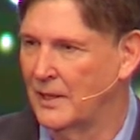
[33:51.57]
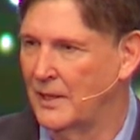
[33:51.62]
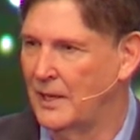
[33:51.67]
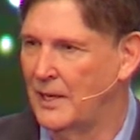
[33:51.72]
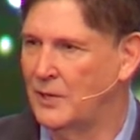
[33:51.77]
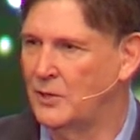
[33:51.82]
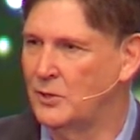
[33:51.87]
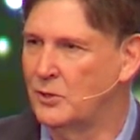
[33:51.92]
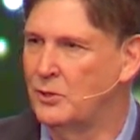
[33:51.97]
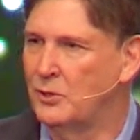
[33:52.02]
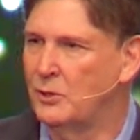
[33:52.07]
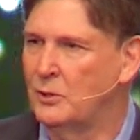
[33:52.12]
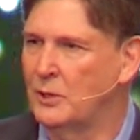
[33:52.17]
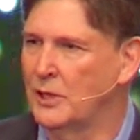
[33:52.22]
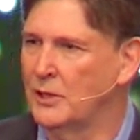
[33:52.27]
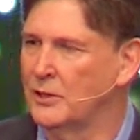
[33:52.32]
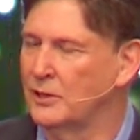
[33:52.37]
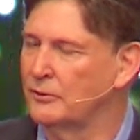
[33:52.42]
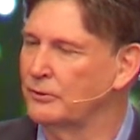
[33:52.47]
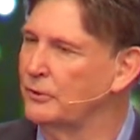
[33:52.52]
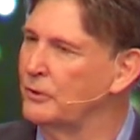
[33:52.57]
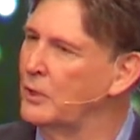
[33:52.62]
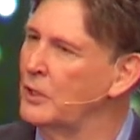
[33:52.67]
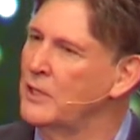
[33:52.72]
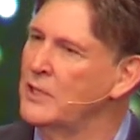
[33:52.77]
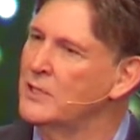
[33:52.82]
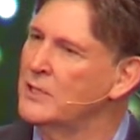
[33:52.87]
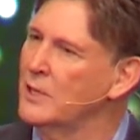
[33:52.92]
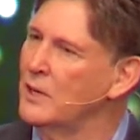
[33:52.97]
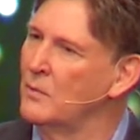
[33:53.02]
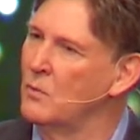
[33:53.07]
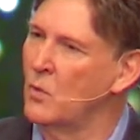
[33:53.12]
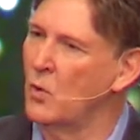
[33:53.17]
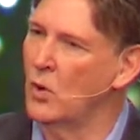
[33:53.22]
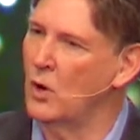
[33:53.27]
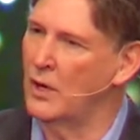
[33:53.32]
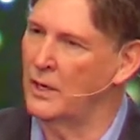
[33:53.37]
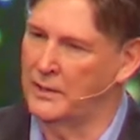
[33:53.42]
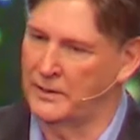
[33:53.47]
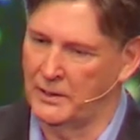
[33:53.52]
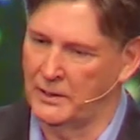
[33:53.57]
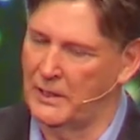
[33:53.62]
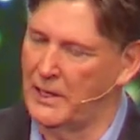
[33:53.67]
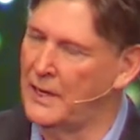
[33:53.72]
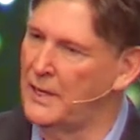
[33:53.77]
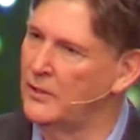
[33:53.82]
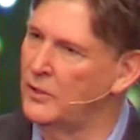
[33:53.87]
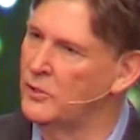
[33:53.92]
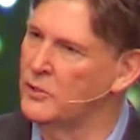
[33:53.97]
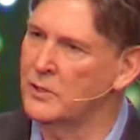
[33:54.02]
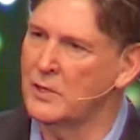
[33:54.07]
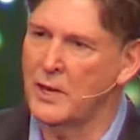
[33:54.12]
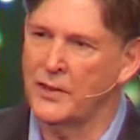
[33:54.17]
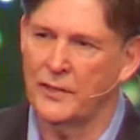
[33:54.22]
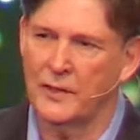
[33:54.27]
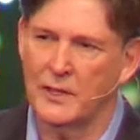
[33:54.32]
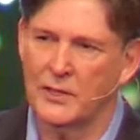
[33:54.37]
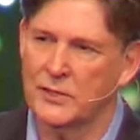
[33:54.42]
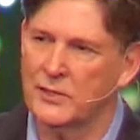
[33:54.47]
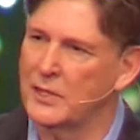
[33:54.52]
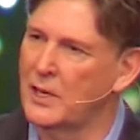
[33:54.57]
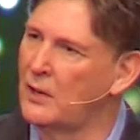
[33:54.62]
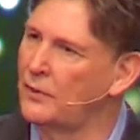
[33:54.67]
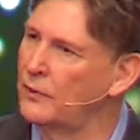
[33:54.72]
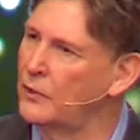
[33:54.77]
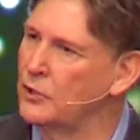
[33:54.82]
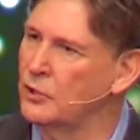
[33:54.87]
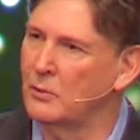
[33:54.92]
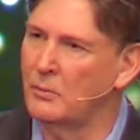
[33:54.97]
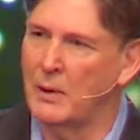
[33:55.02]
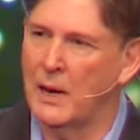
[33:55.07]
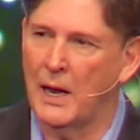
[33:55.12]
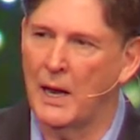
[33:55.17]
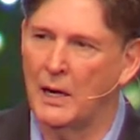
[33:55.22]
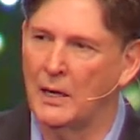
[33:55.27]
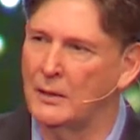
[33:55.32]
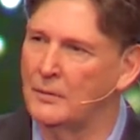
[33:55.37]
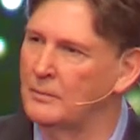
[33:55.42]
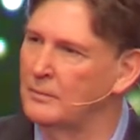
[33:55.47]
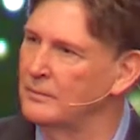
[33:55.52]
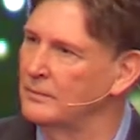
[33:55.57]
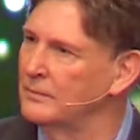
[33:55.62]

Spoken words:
He's doing it to free someone. There's nothing selfish about Him.